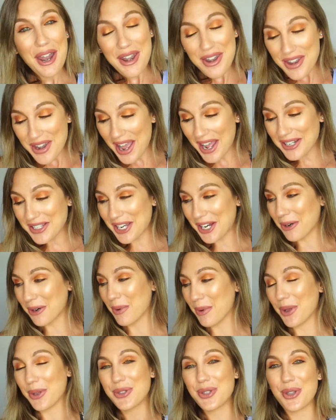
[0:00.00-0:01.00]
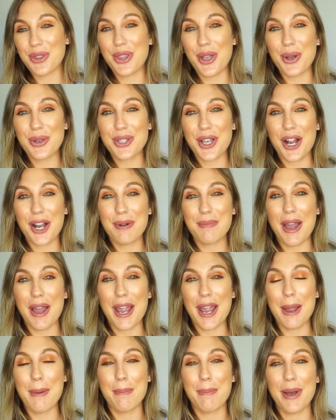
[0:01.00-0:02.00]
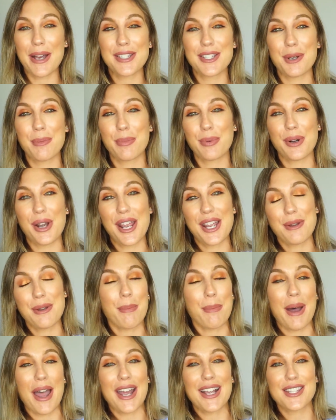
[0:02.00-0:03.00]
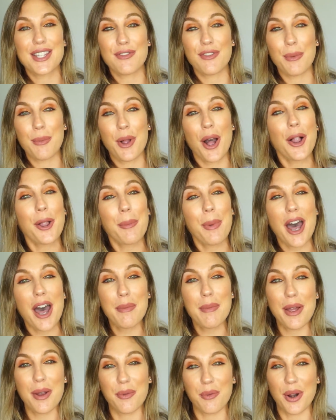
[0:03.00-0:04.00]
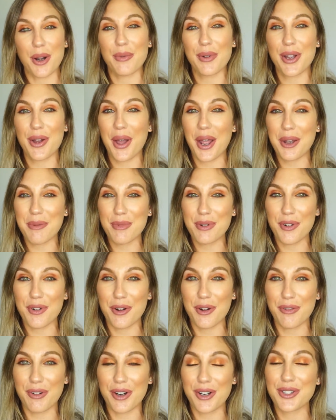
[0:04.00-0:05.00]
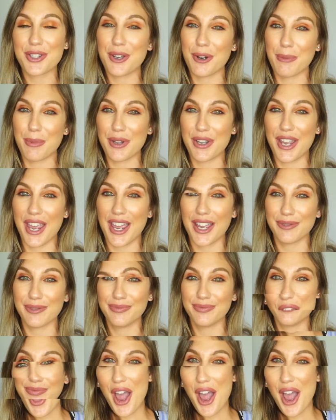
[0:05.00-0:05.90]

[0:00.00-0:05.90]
Not terrible. So those are my best brand buys from ColourPop and why don't we go ahead and move over to Urban Decay.